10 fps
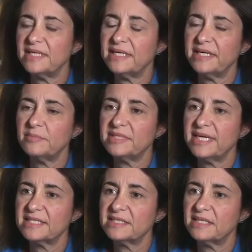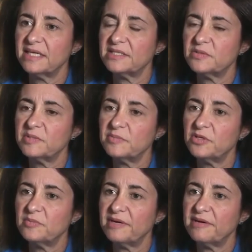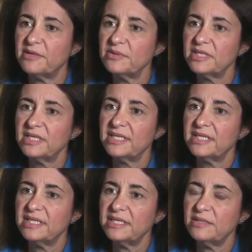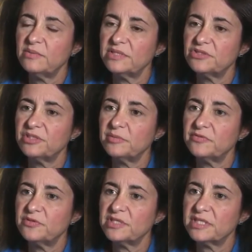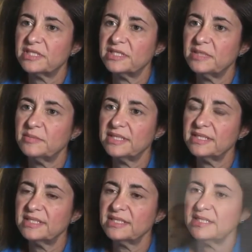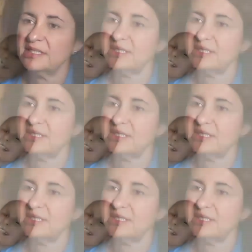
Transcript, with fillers: It had metastasized to his bone marrow. He was in treatment for 16 months.